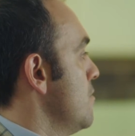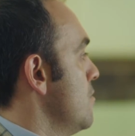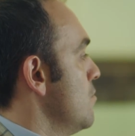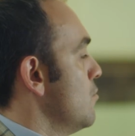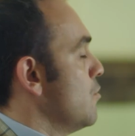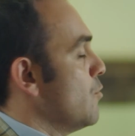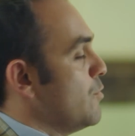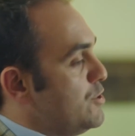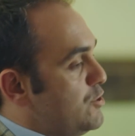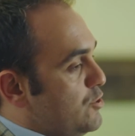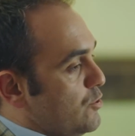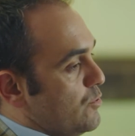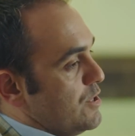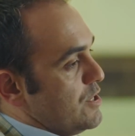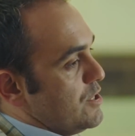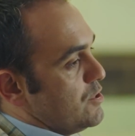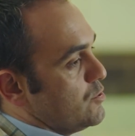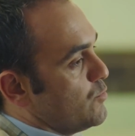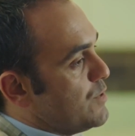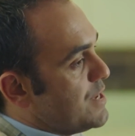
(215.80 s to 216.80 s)
what we do
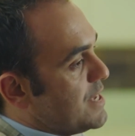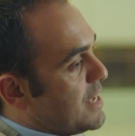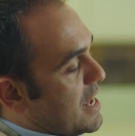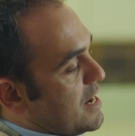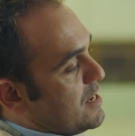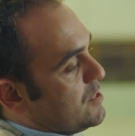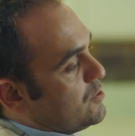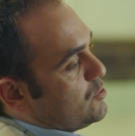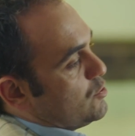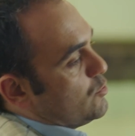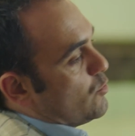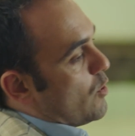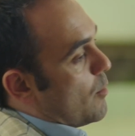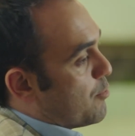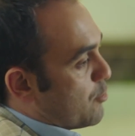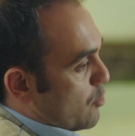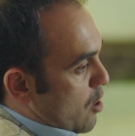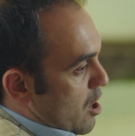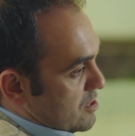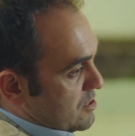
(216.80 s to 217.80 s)
is we get into a
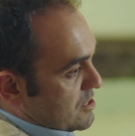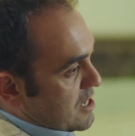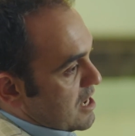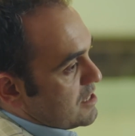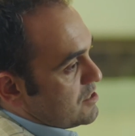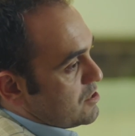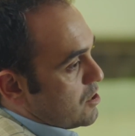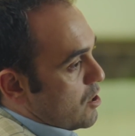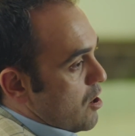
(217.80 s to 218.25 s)
process